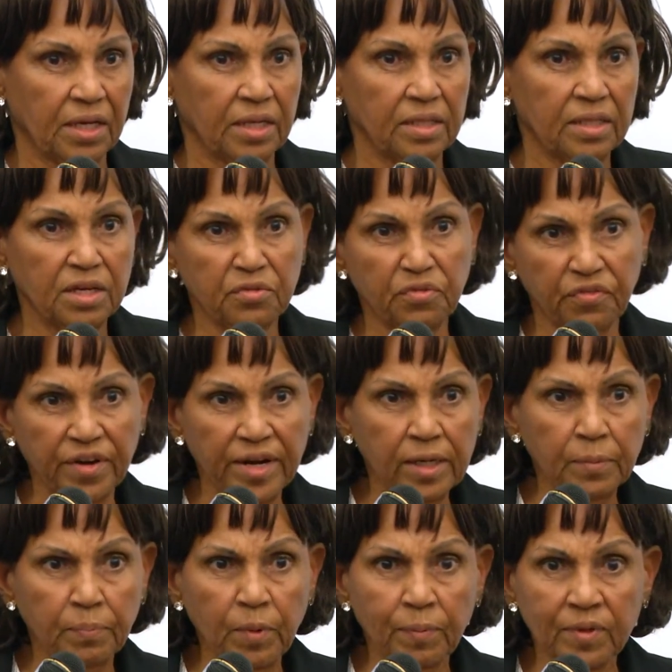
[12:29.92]
They're
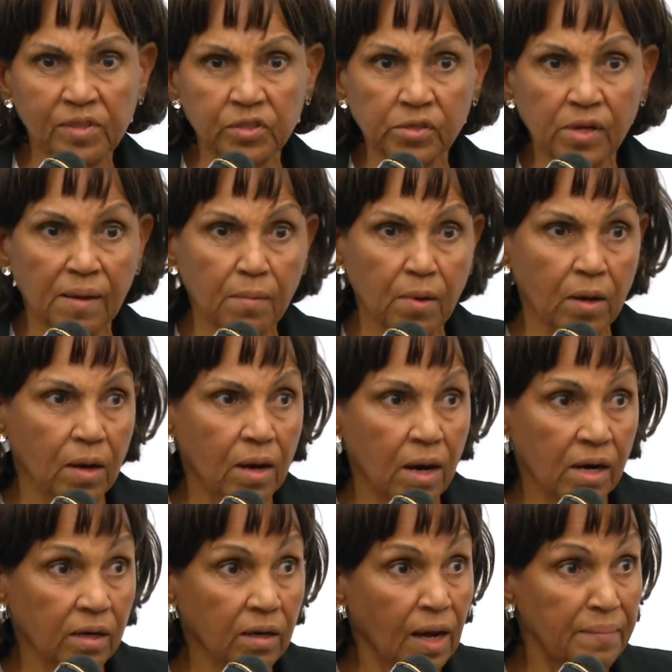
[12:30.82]
afraid that people
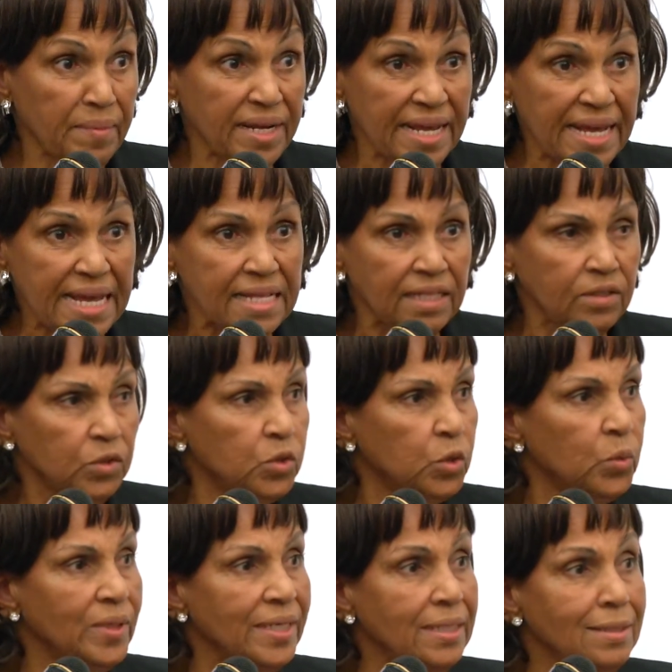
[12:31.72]
are coming in
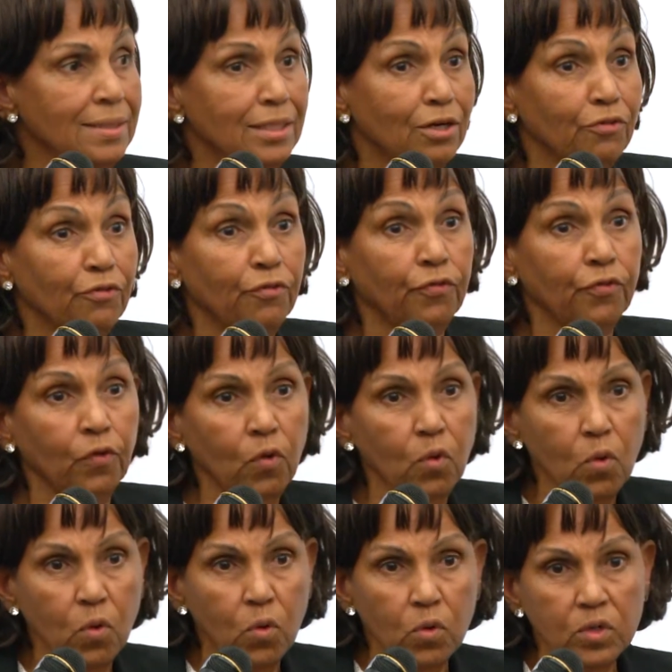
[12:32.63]
to eat their
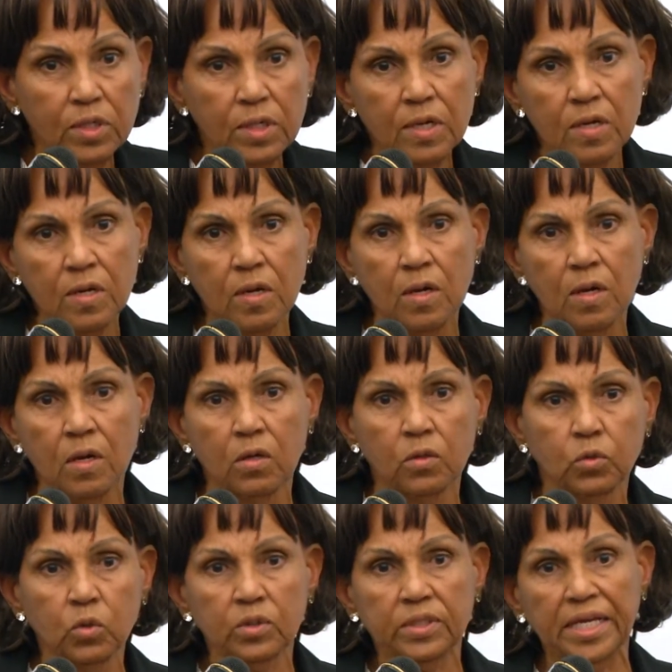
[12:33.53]
food,
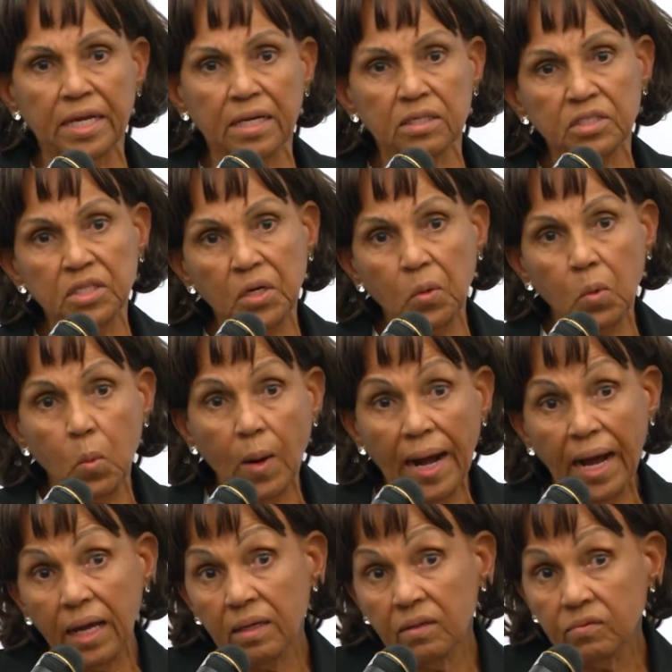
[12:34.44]
to take their
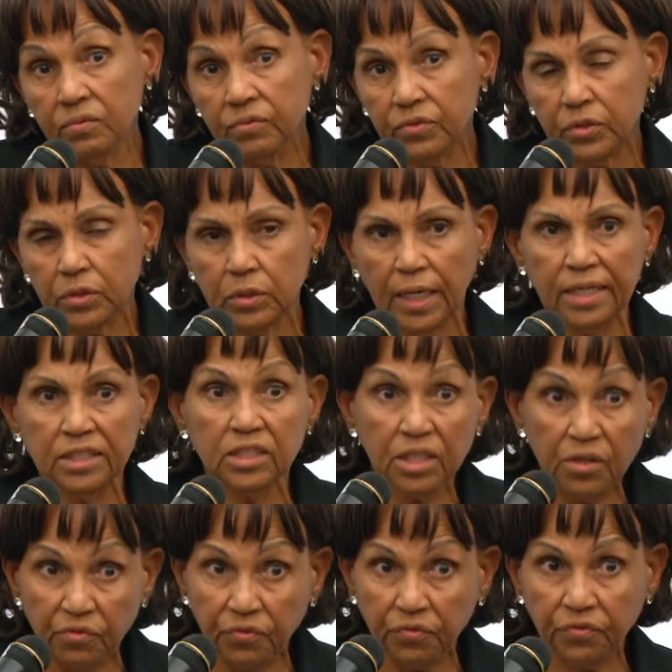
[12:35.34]
wives, as
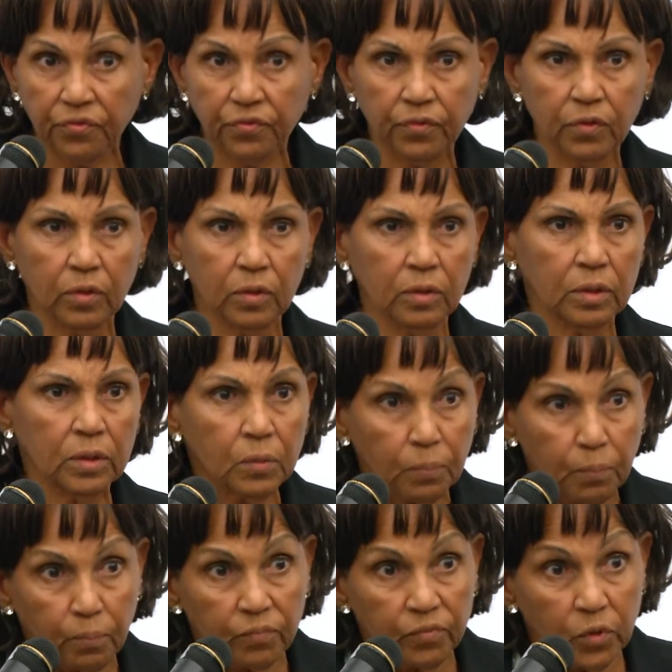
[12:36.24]
if
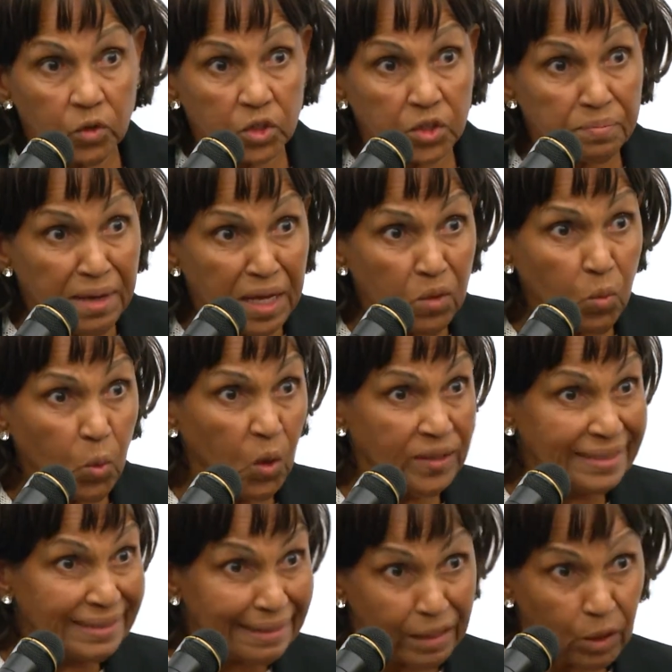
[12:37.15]
those men
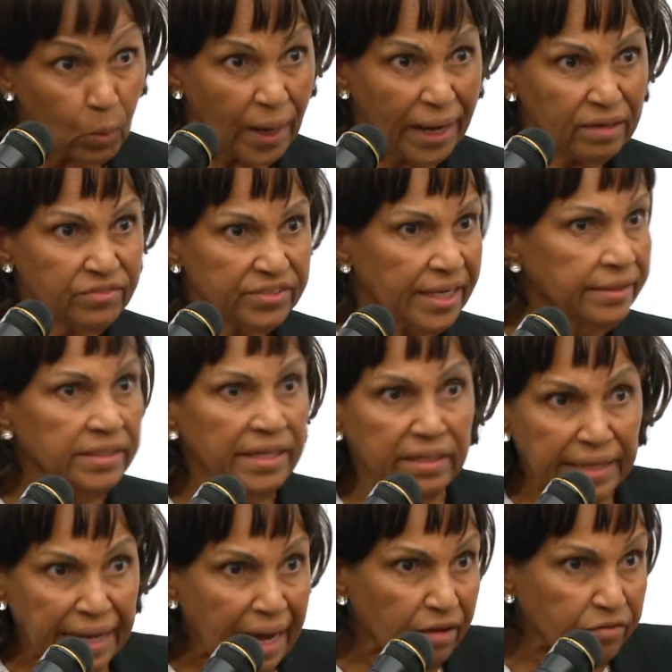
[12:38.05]
want their wives. I
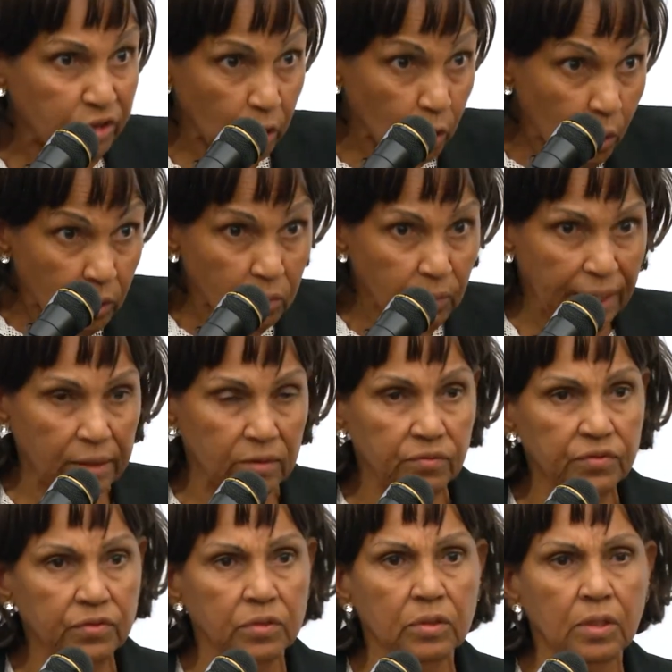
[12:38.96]
think they have their own
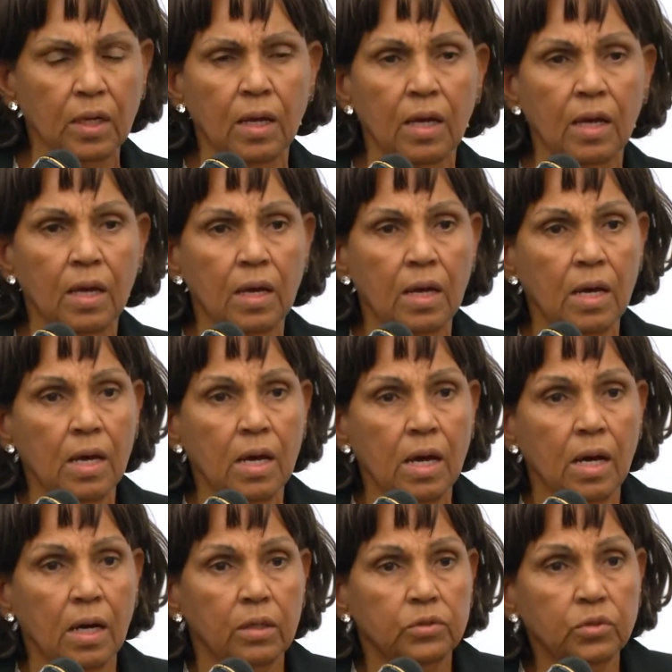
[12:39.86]
wives.
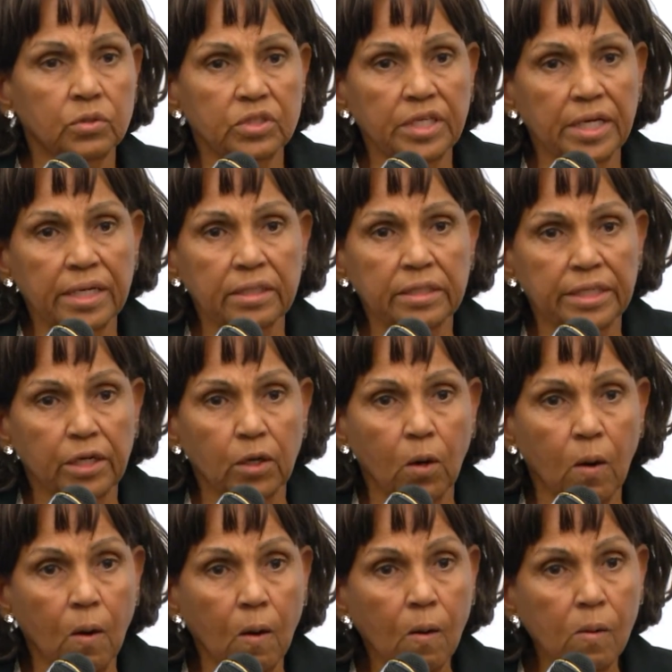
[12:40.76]
To take their
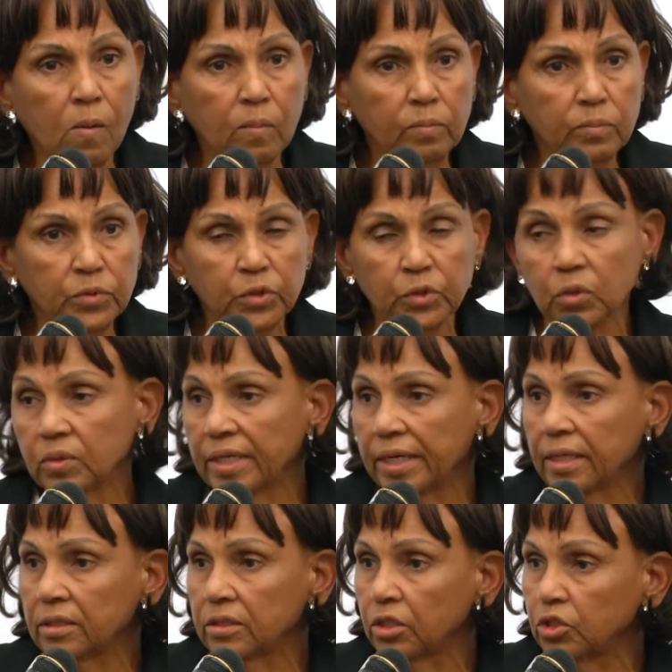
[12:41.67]
homes, to
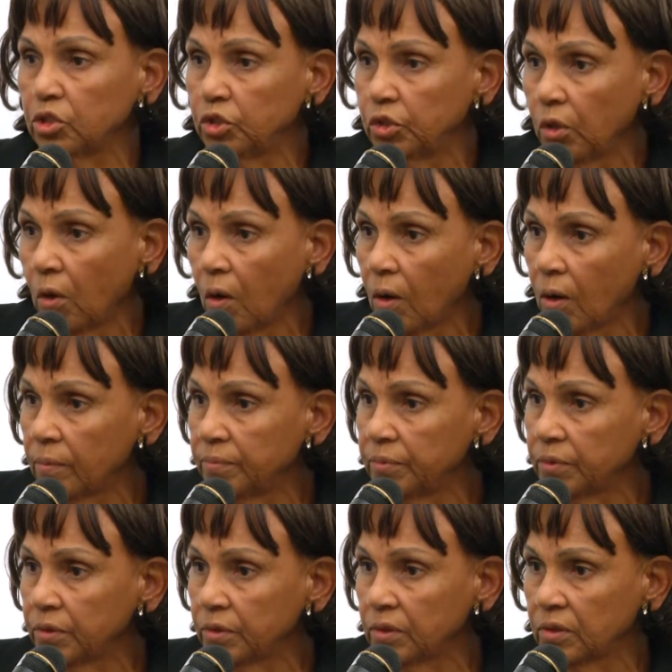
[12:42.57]
take their
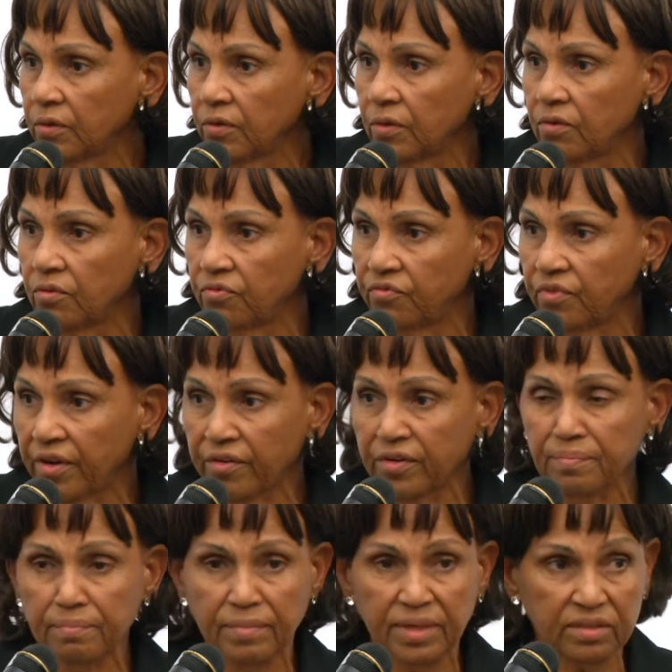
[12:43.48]
jobs.
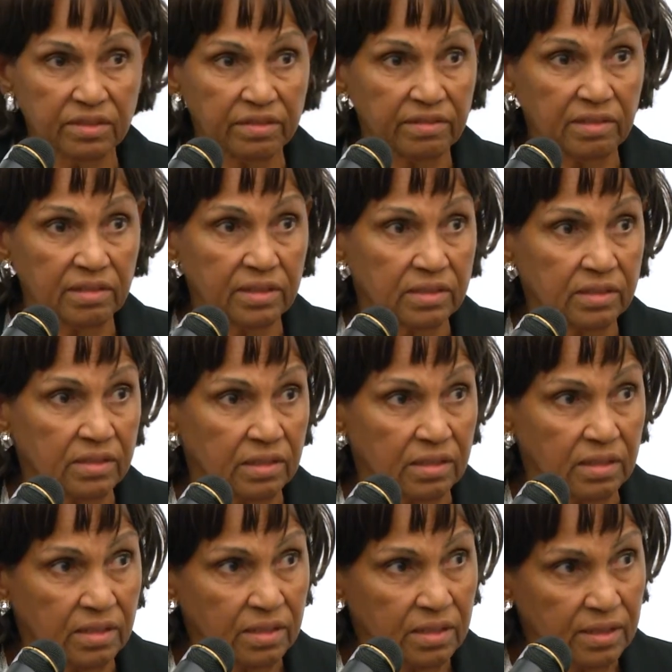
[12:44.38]
Very
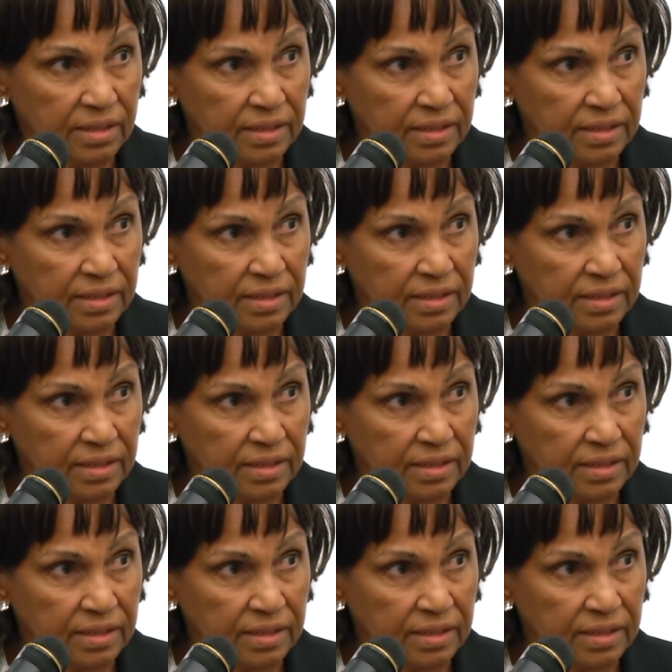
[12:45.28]
materialistic.